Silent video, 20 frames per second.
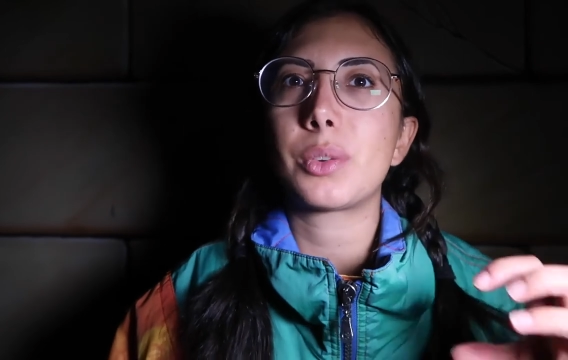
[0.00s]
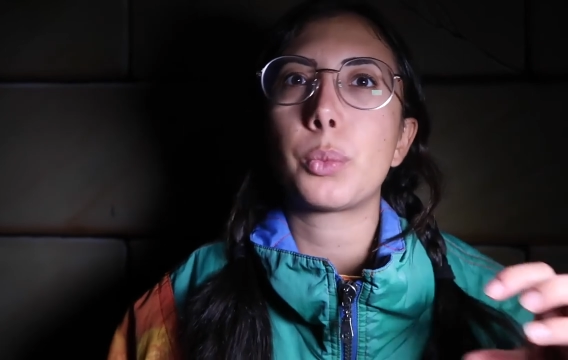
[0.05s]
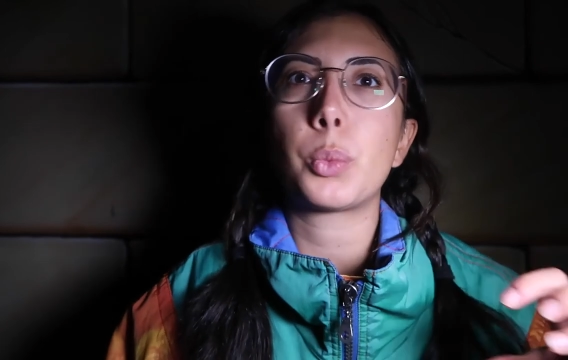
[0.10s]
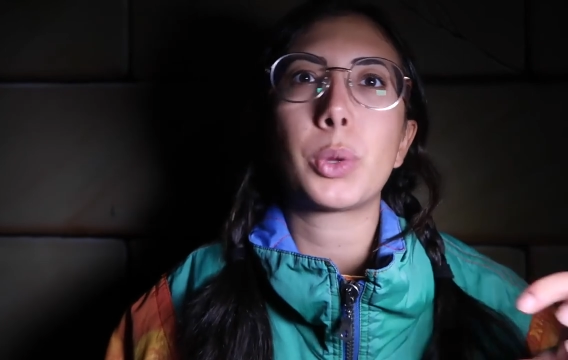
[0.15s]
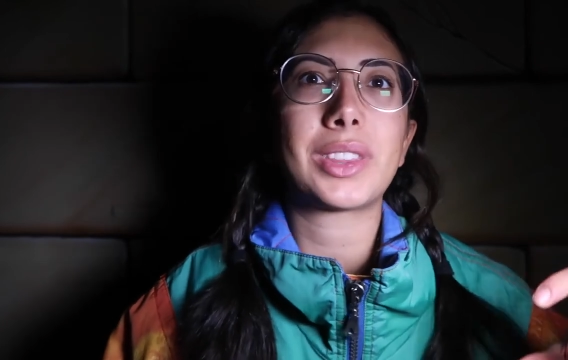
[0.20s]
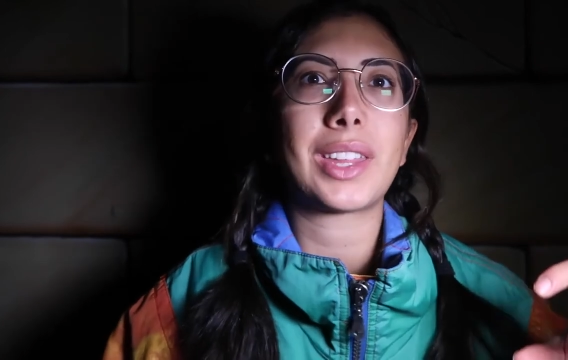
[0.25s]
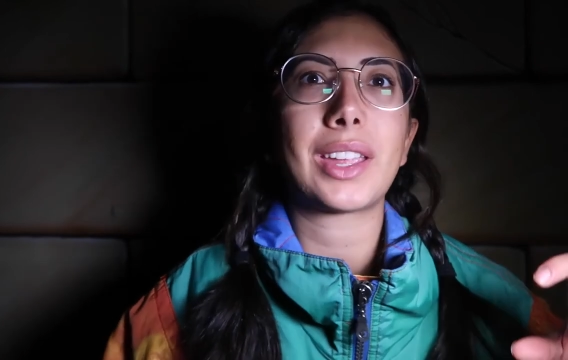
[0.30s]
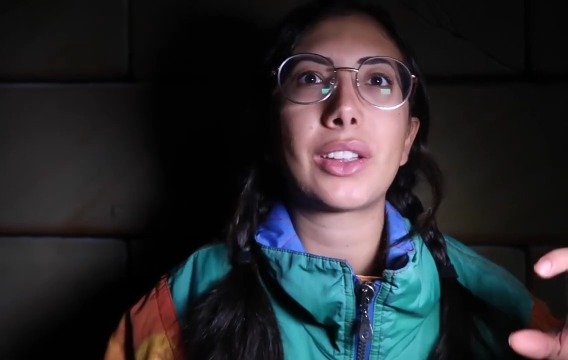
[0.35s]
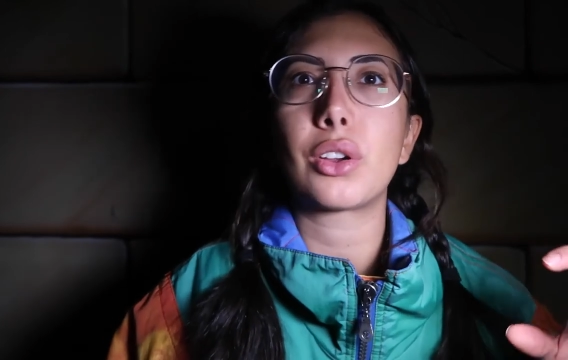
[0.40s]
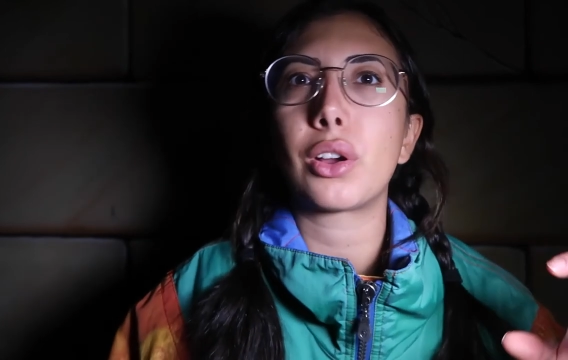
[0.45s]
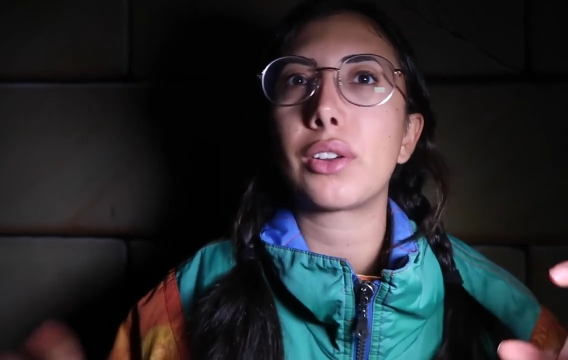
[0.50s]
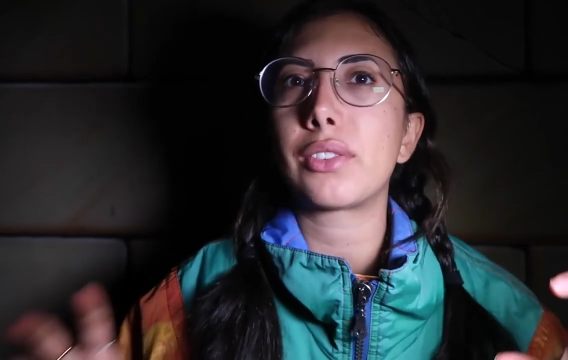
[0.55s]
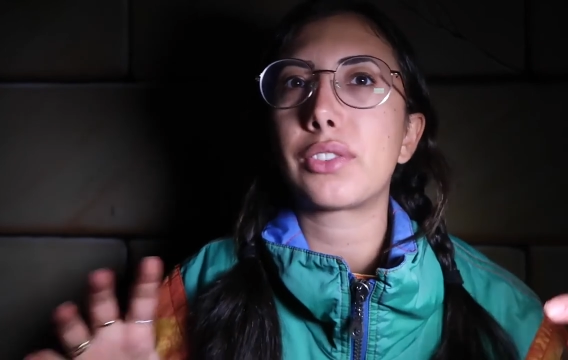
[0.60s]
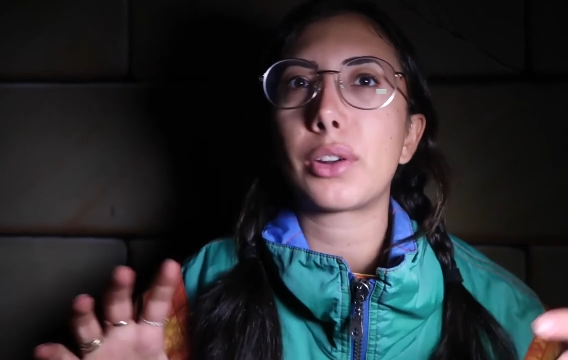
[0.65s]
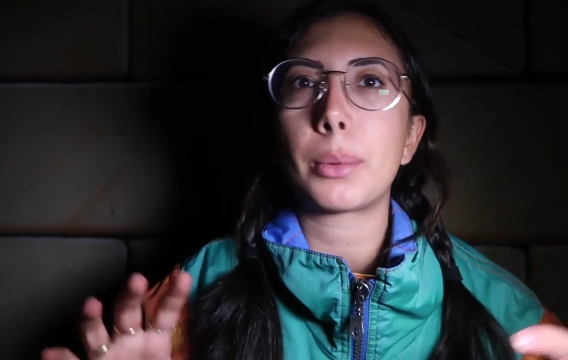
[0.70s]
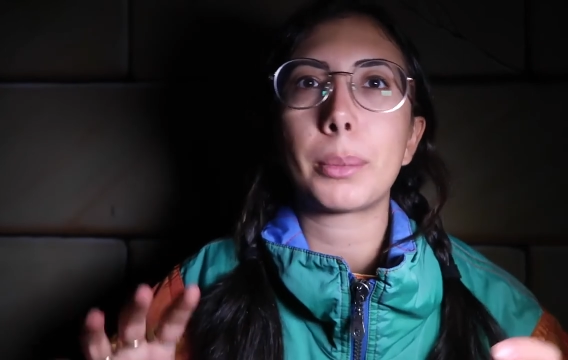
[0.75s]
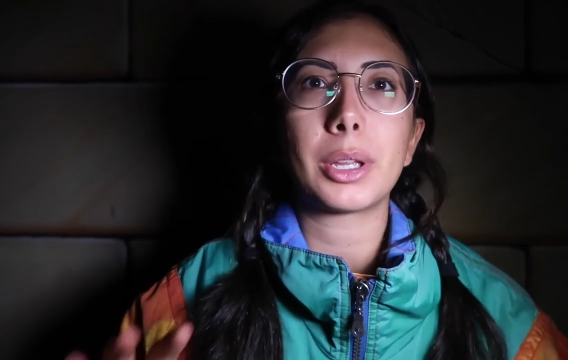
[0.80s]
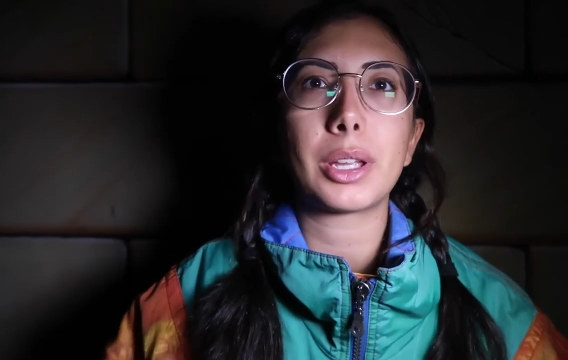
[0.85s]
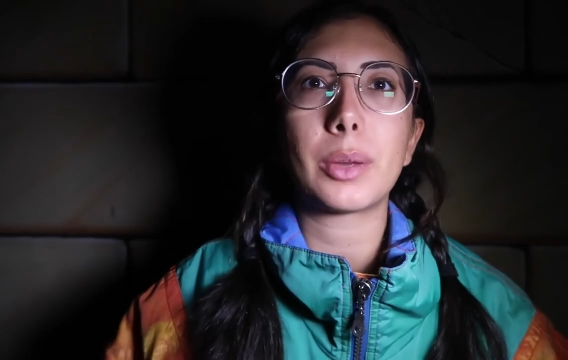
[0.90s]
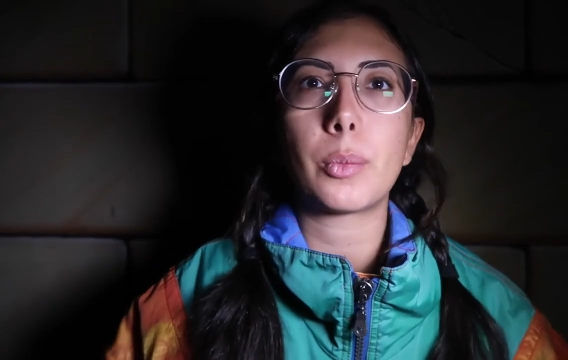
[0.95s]
and what they got
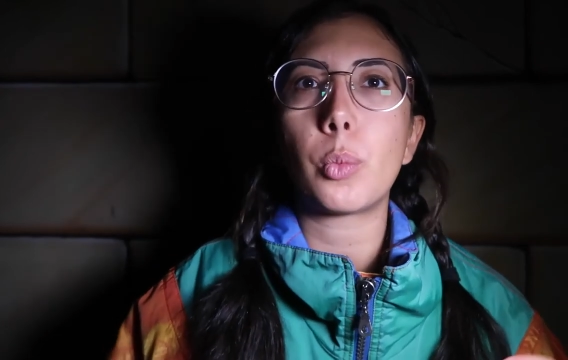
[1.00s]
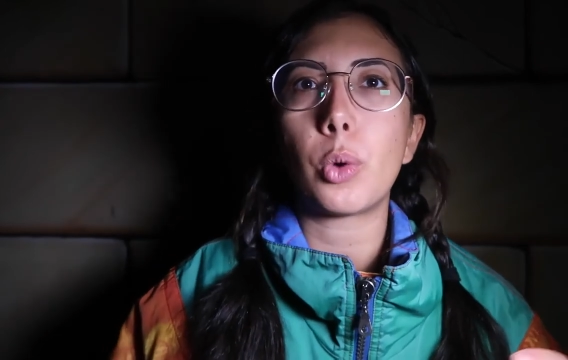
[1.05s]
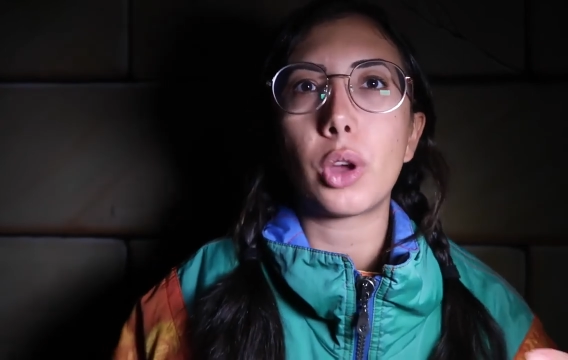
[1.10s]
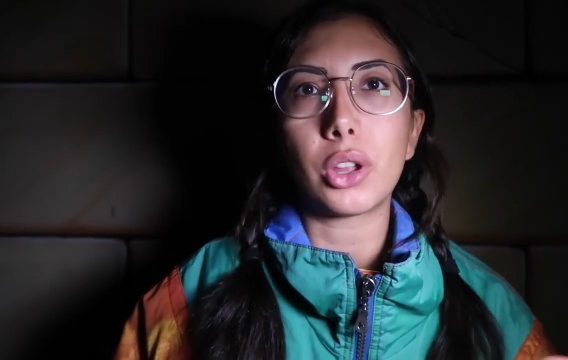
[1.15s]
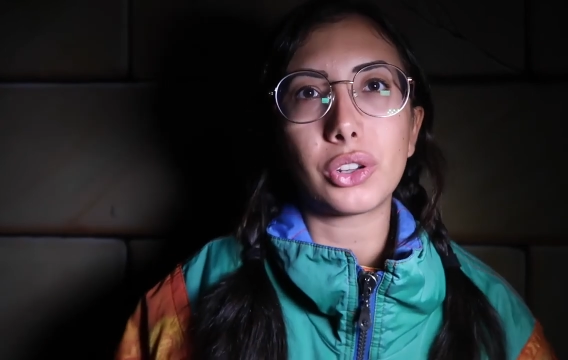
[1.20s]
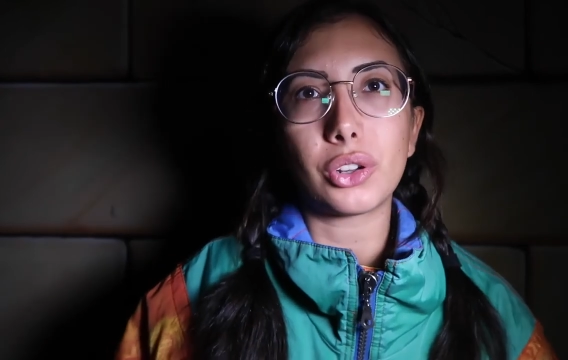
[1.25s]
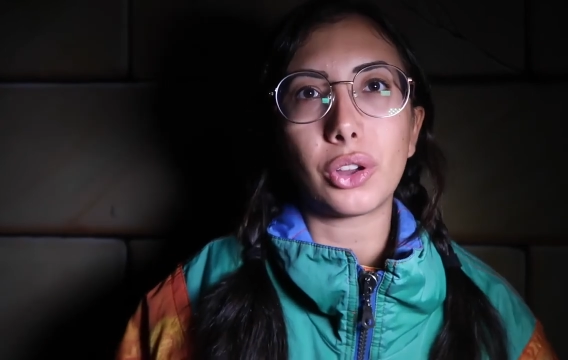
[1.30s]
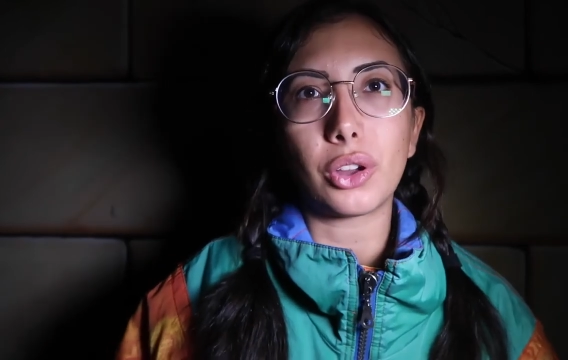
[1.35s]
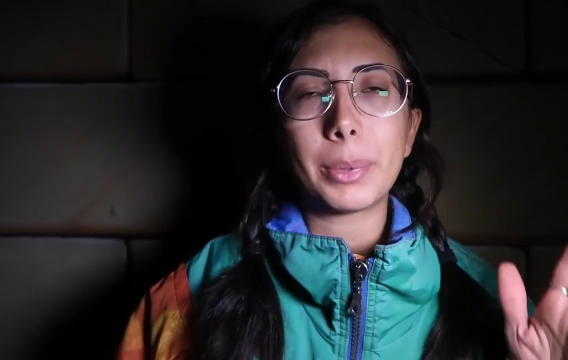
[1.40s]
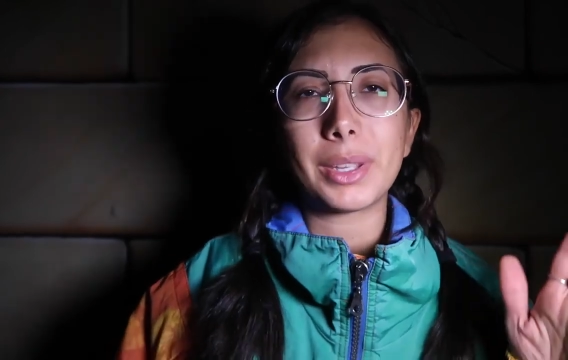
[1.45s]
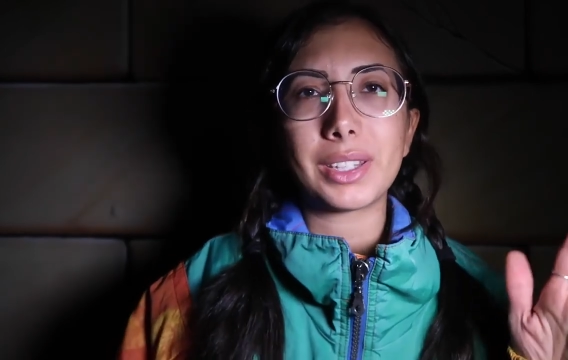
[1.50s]
from it and whatnot,